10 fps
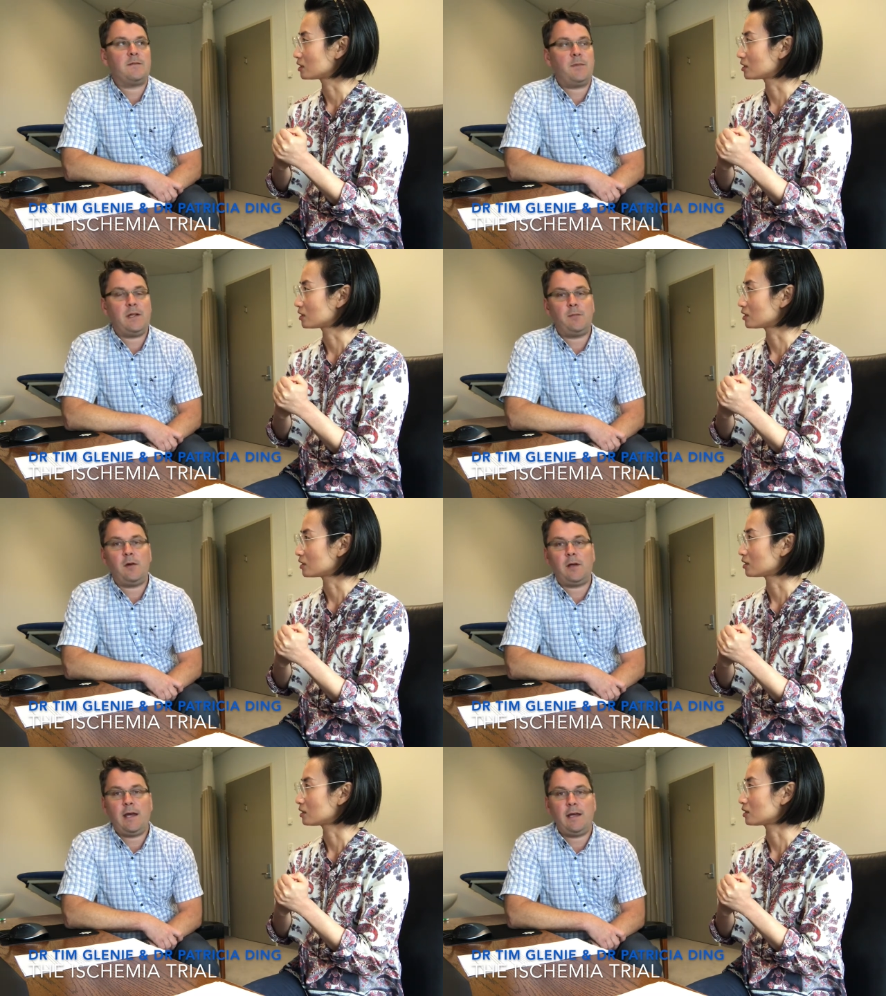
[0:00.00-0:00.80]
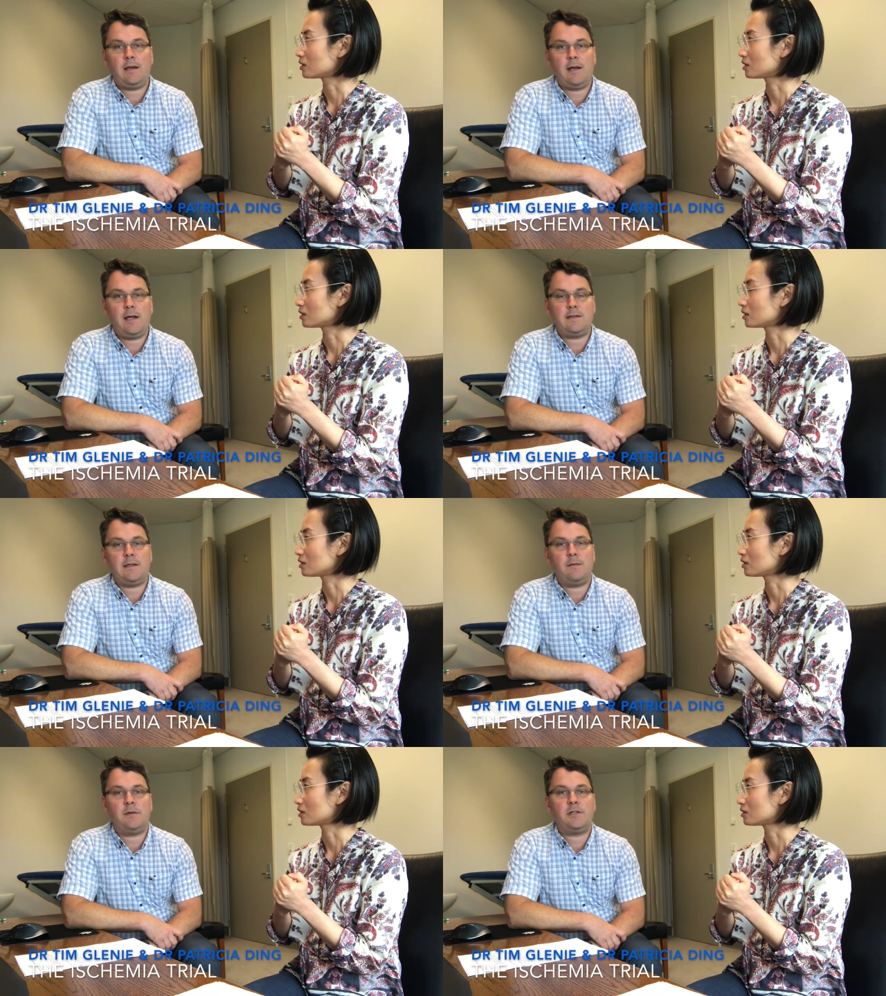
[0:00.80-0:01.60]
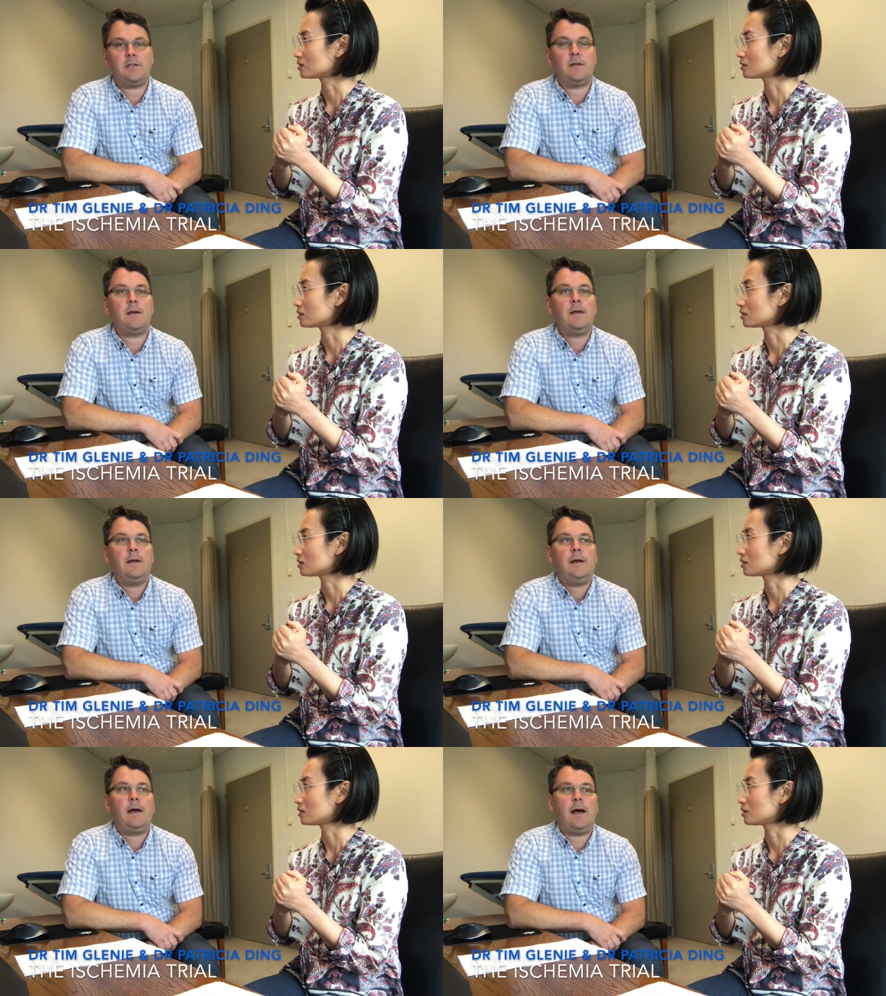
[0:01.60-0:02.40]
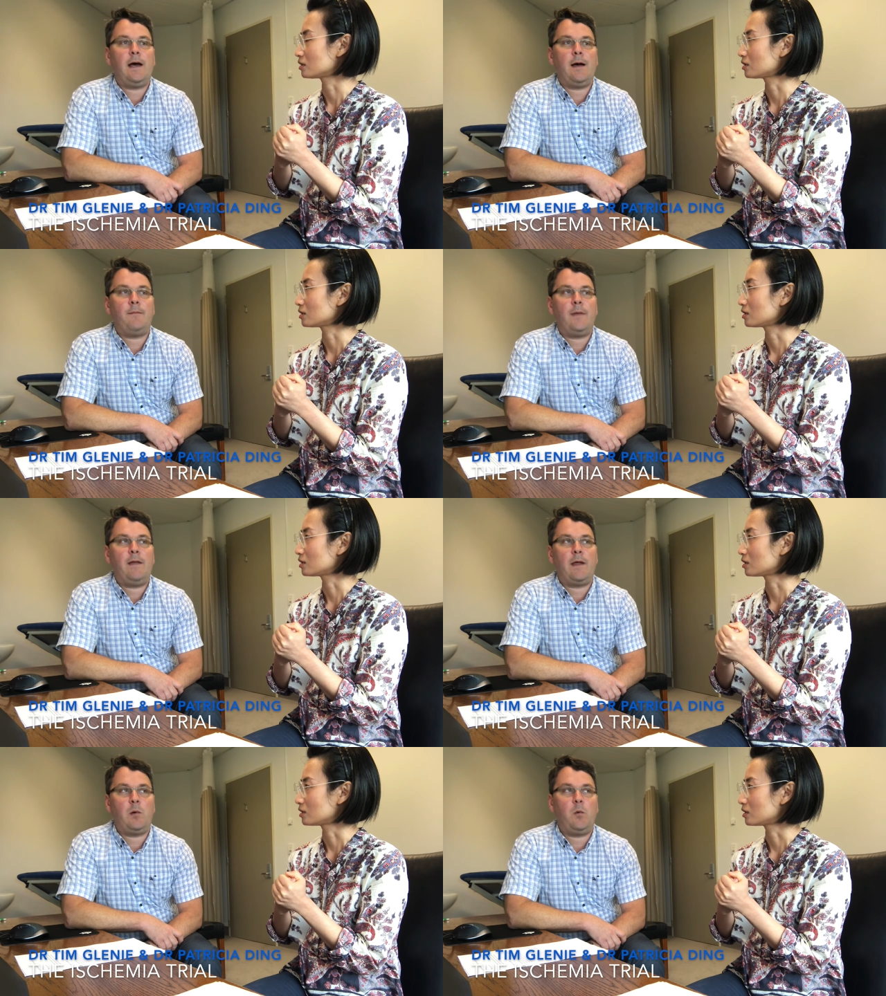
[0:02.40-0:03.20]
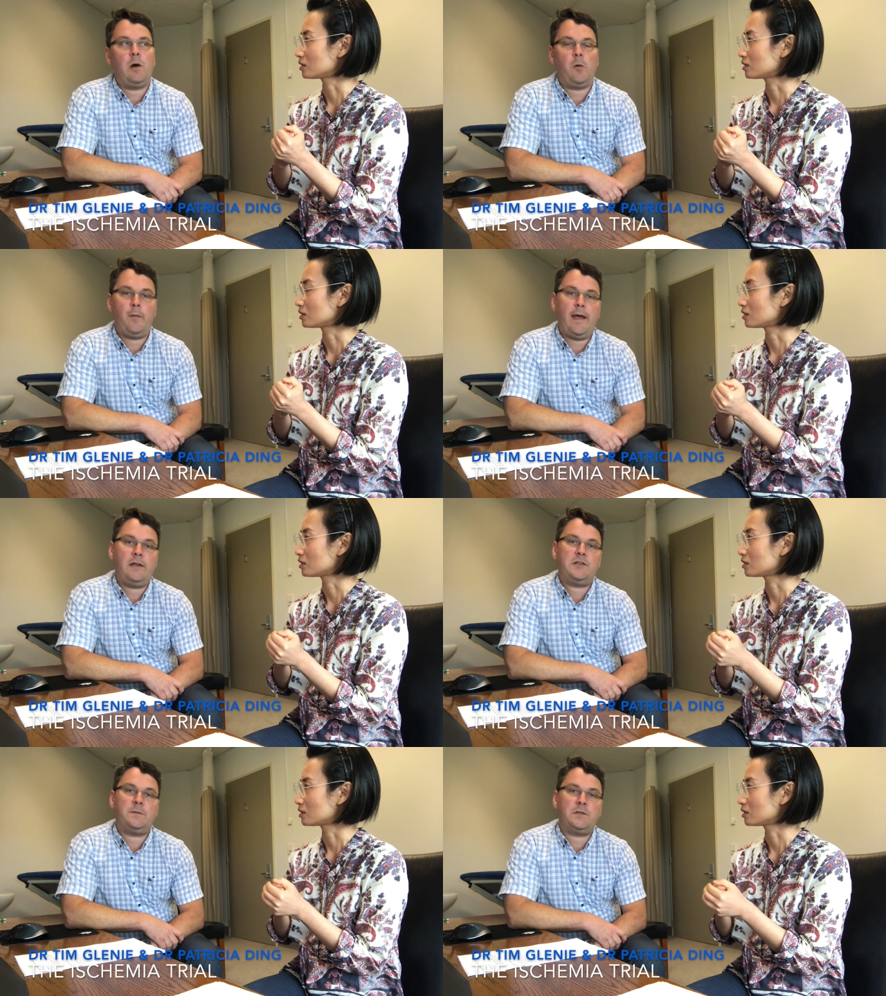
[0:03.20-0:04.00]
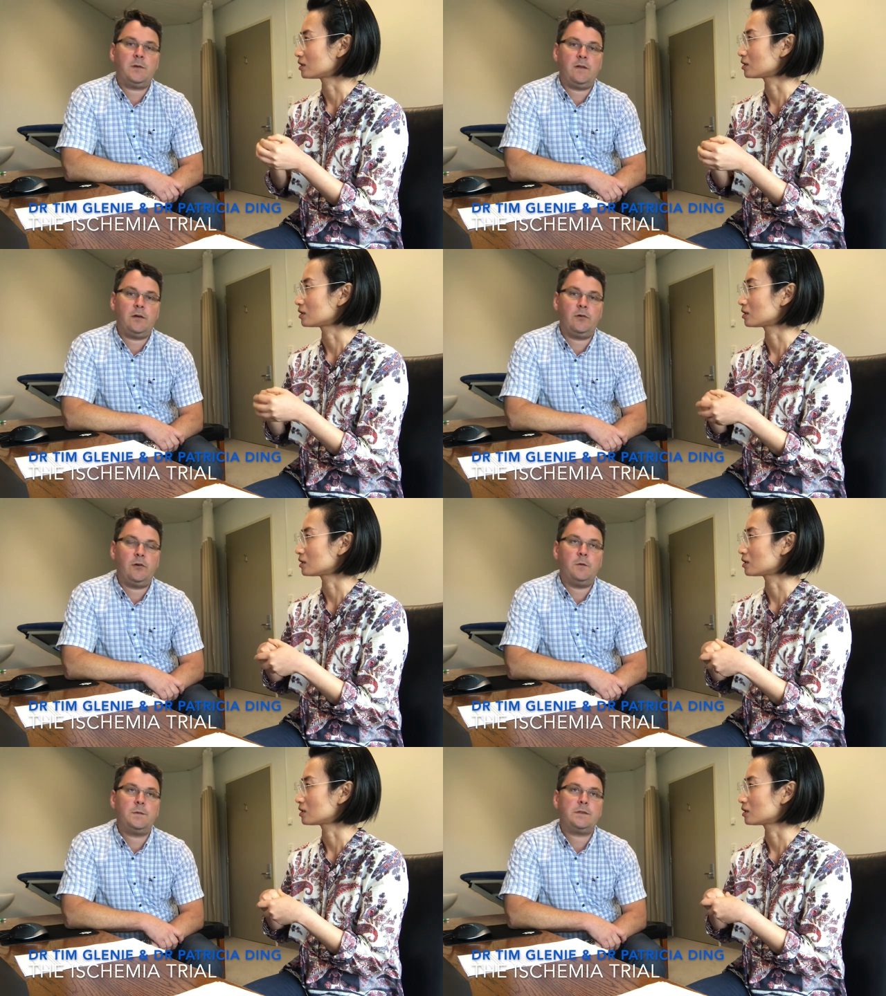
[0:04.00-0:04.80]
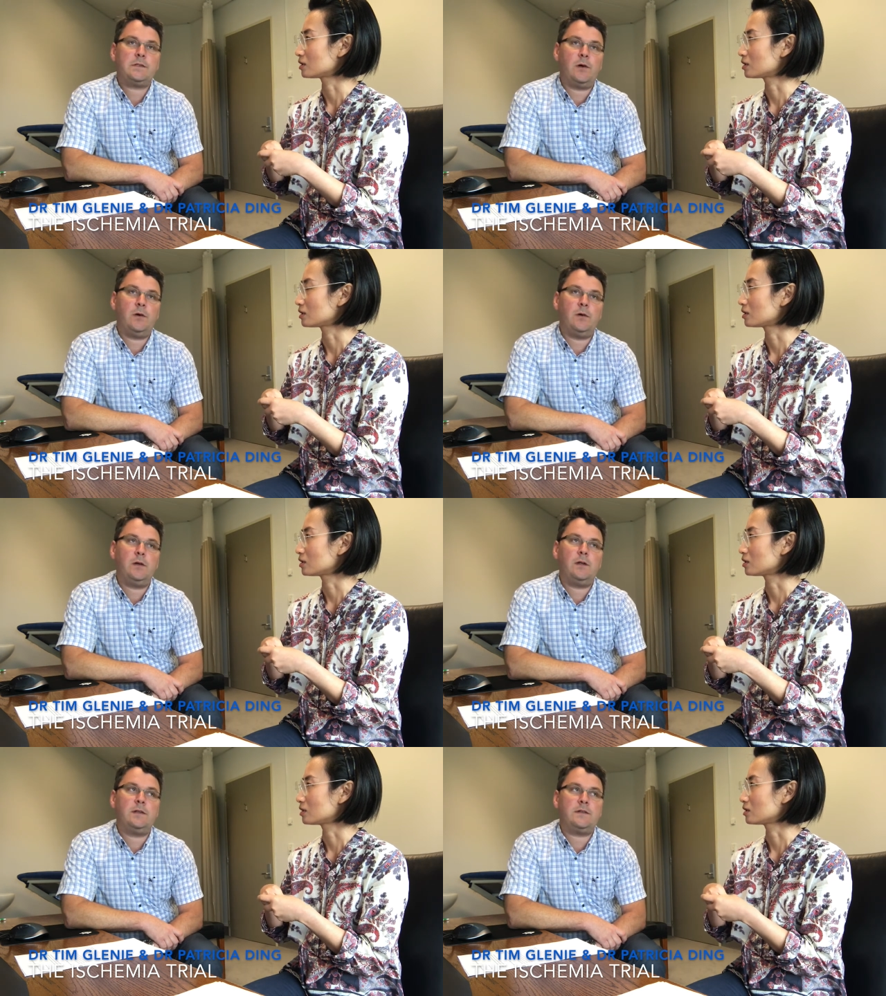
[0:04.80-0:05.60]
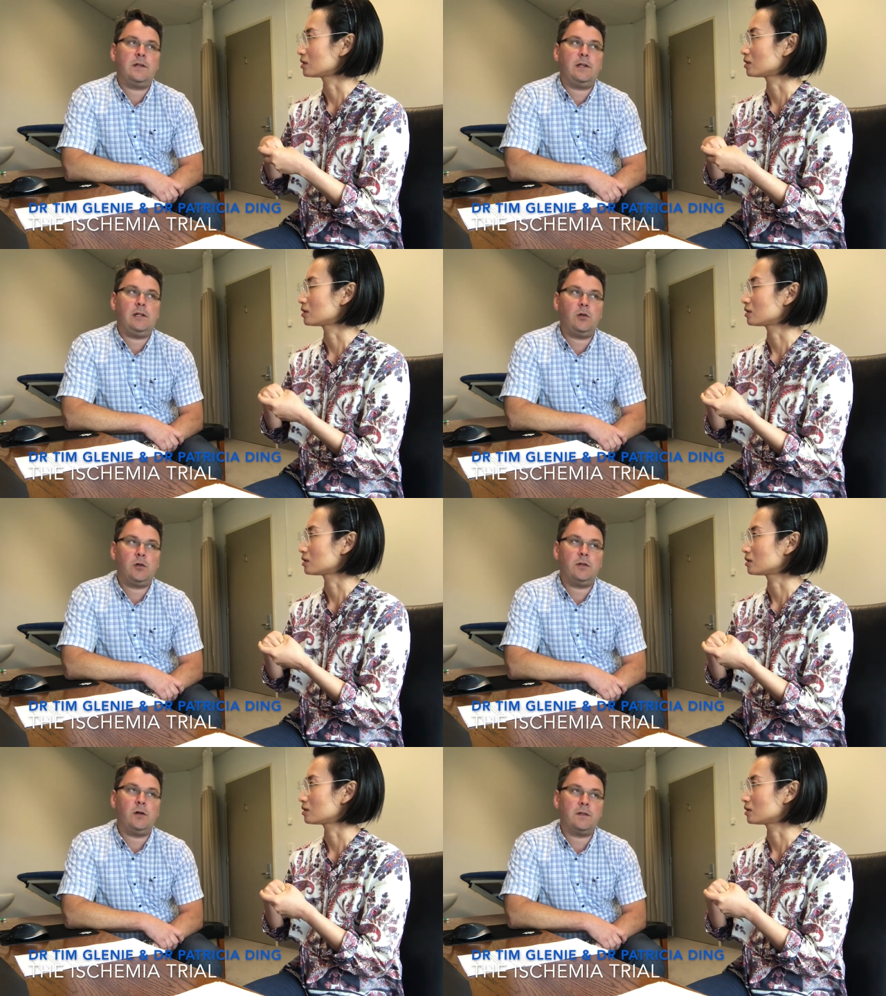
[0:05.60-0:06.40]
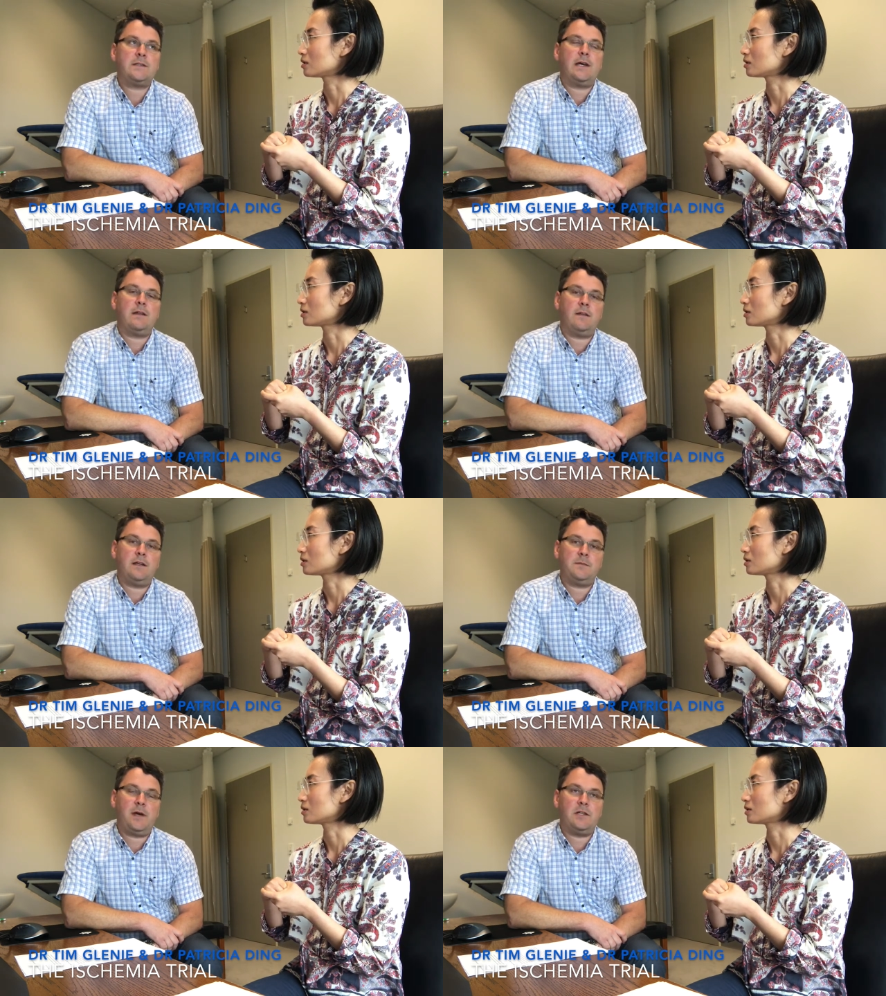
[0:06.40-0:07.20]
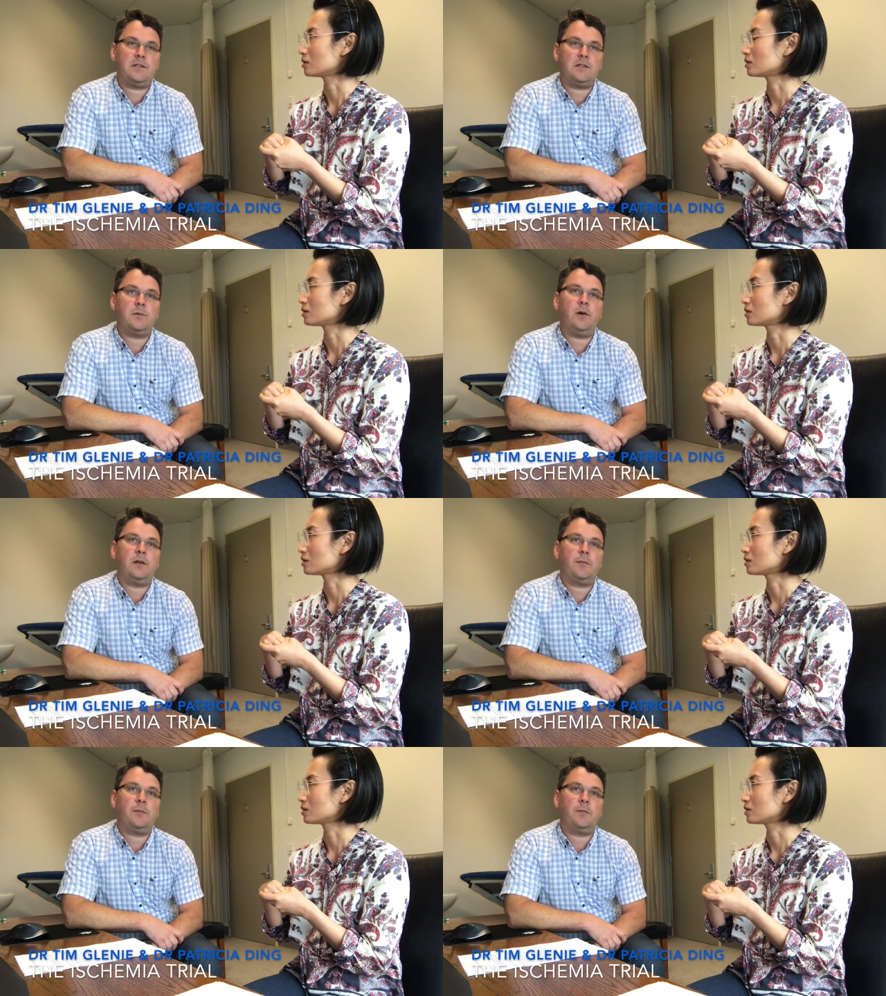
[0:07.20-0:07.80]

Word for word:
Speaker 1: of beta blockade and ACE inhibition um, and they were well matched between the groups. So certainly you could not say that these patients weren't